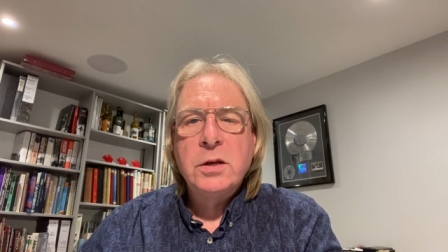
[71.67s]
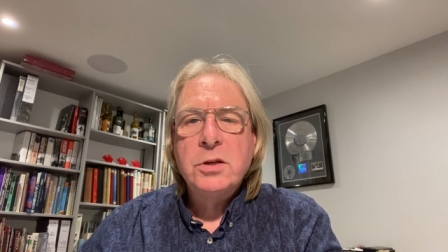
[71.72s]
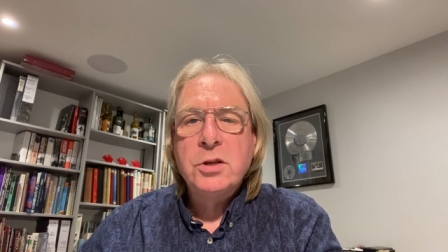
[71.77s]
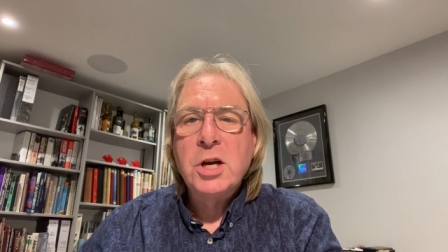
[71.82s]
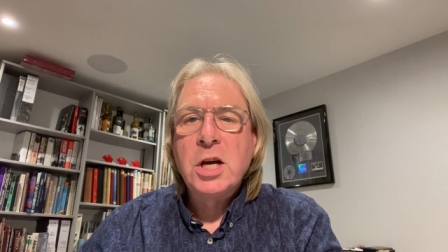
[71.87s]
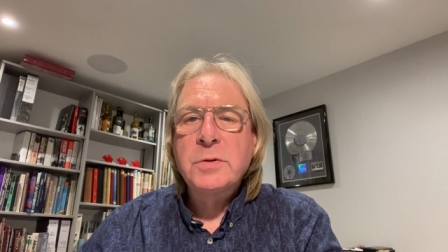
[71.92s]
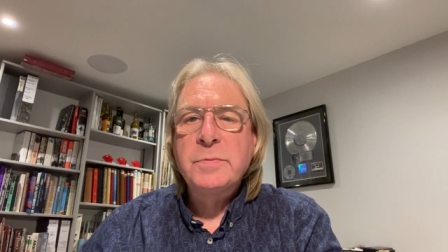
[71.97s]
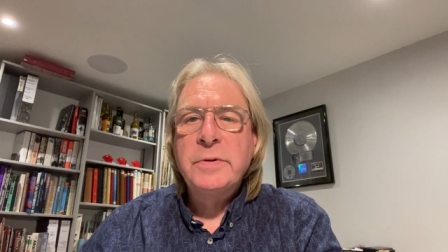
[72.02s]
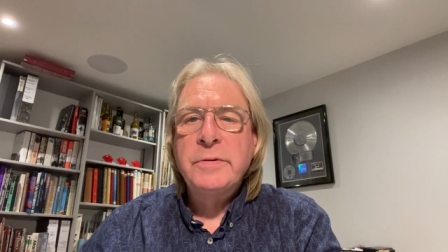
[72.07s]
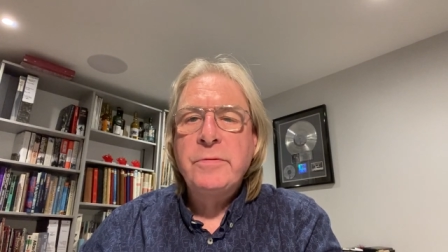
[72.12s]

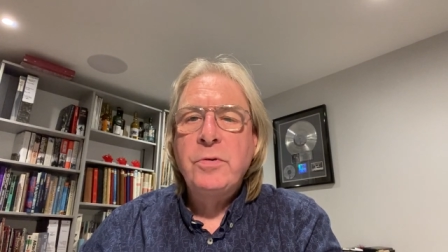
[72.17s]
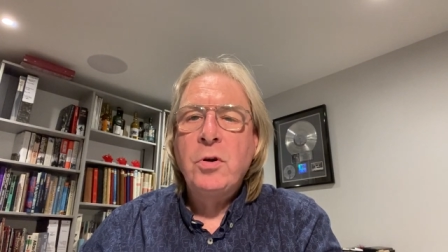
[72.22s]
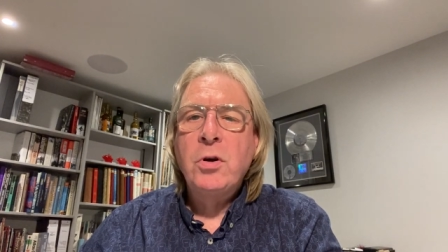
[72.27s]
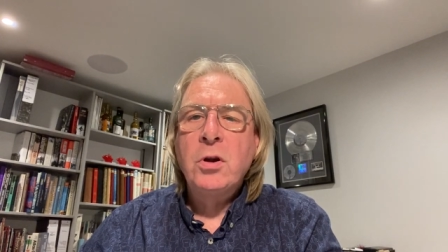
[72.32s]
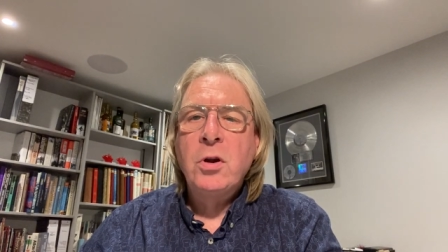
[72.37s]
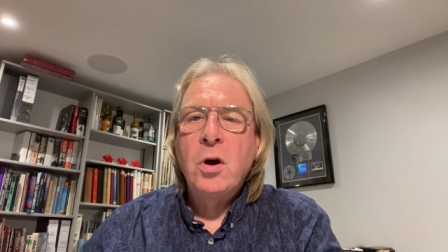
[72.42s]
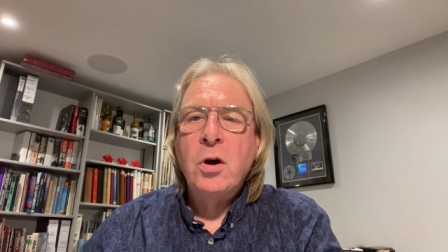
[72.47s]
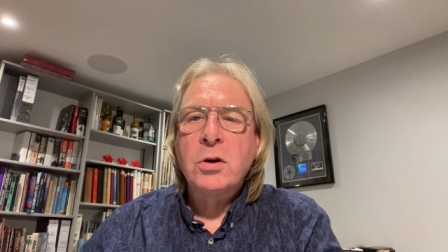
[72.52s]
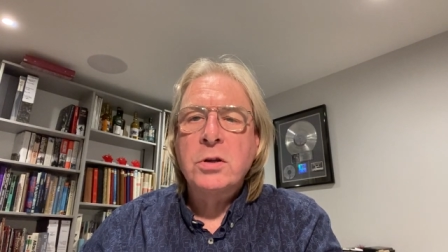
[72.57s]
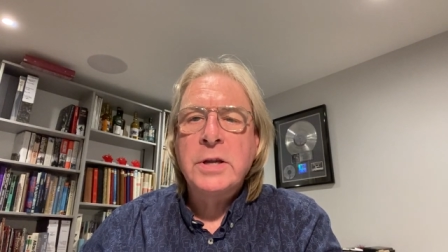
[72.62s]
Just before
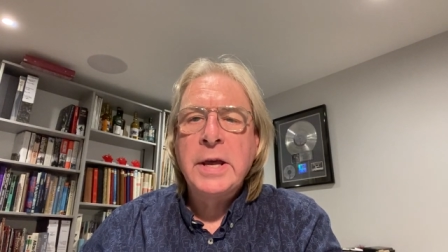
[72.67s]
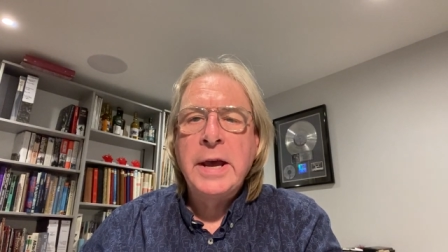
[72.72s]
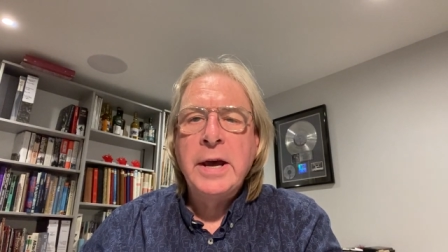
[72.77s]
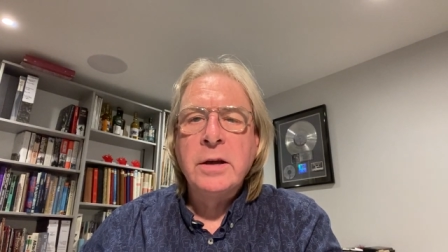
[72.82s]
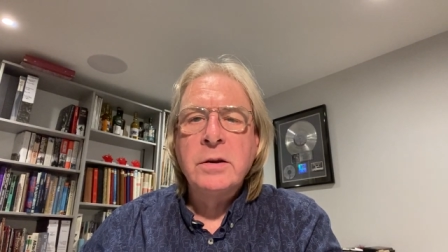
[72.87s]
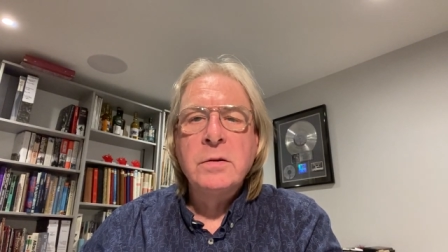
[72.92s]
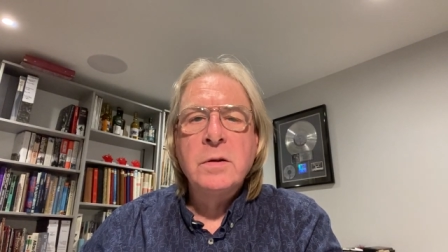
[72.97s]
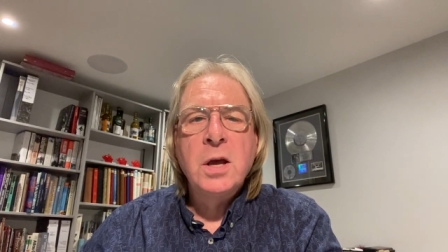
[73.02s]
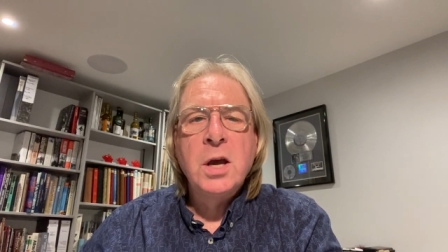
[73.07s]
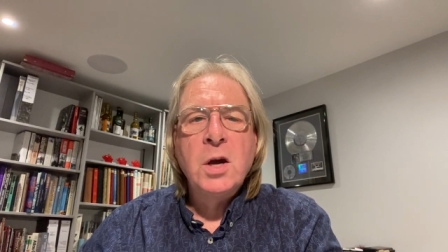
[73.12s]

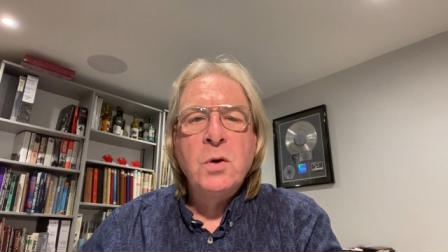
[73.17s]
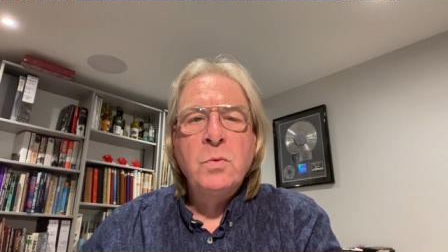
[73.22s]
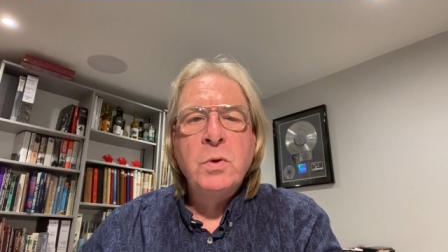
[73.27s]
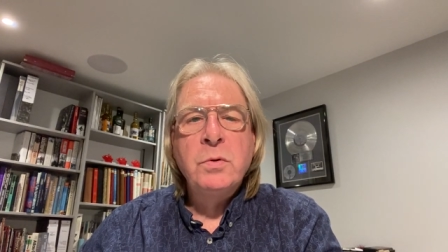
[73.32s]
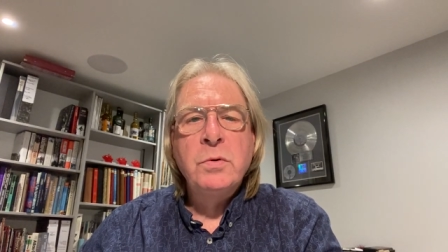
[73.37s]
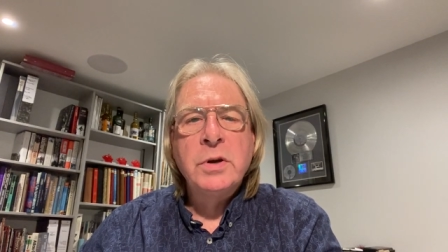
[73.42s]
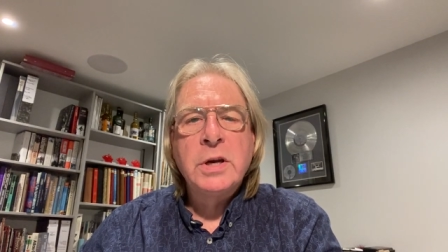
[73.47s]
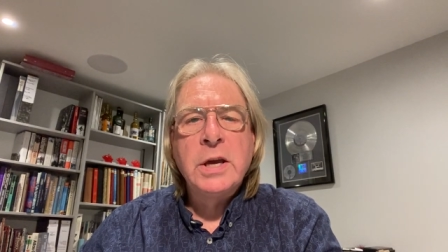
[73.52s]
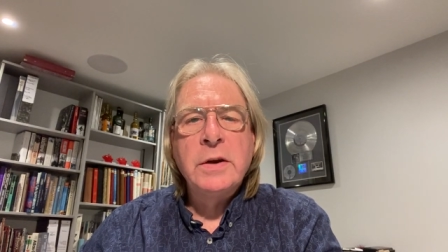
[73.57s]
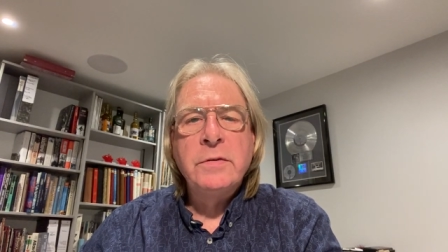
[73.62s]
lockdown, we
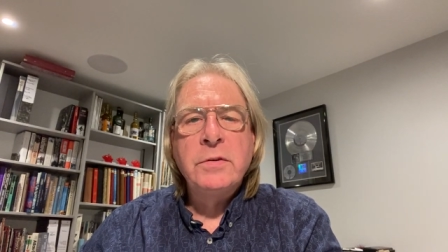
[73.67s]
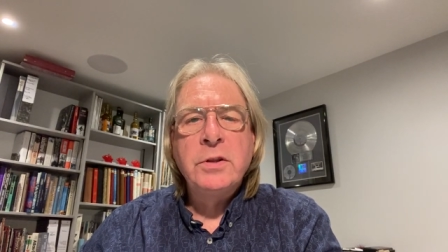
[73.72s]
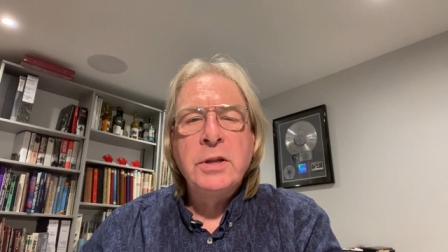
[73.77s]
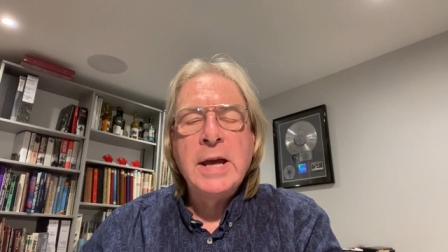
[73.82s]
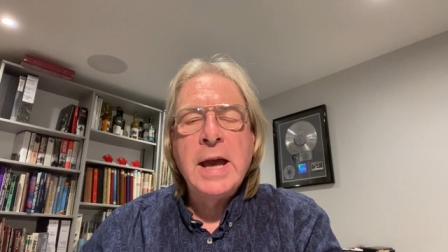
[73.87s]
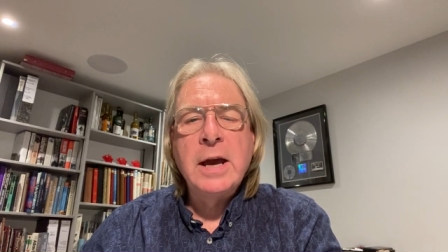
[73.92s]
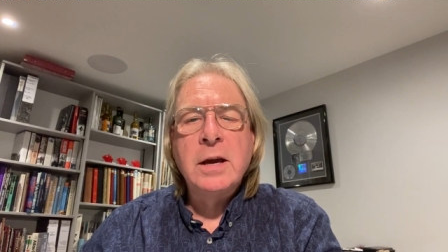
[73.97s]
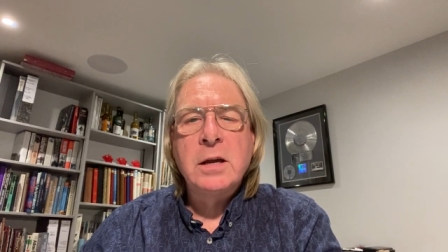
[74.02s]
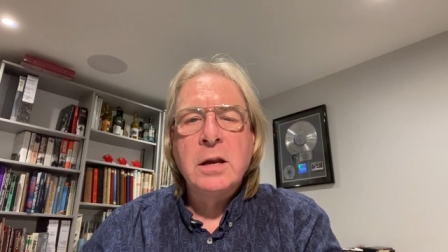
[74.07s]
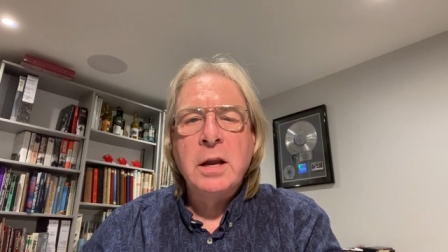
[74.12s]
were given the
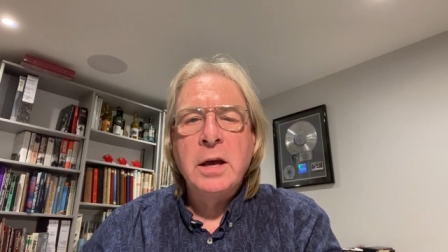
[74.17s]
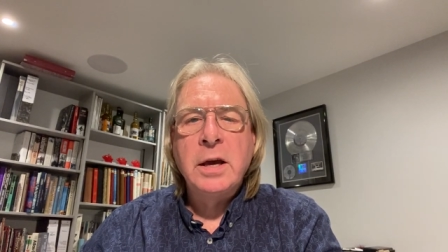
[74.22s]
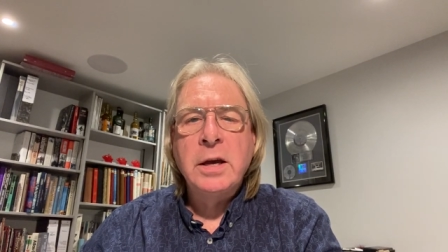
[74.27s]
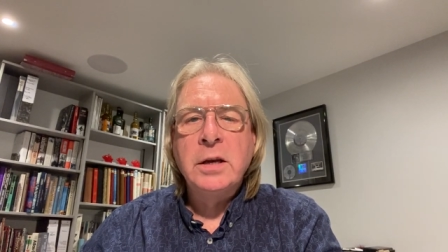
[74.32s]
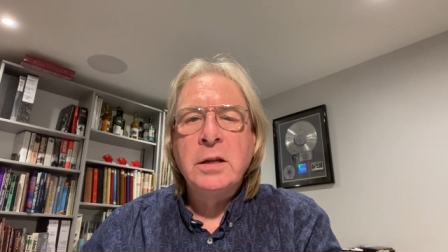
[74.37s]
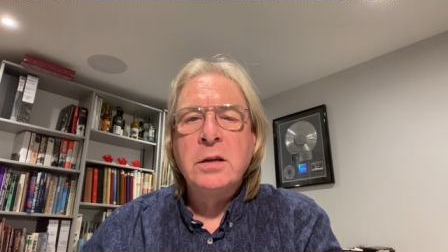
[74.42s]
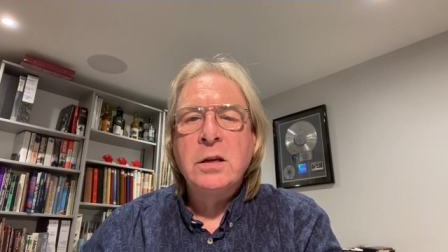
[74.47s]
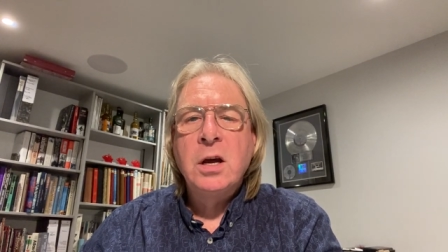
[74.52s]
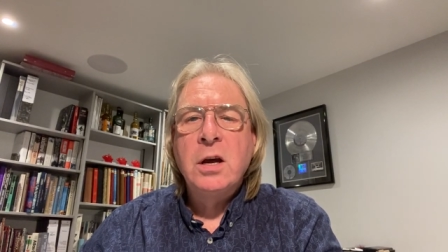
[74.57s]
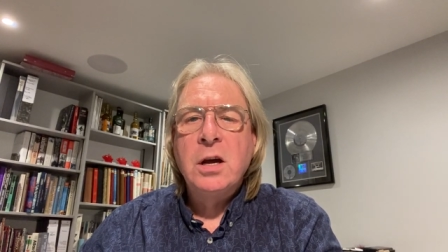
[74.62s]

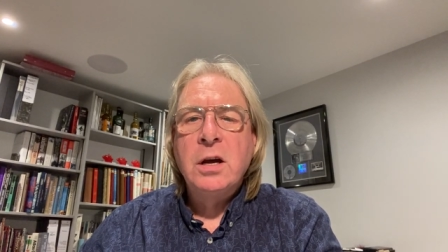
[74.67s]
accolade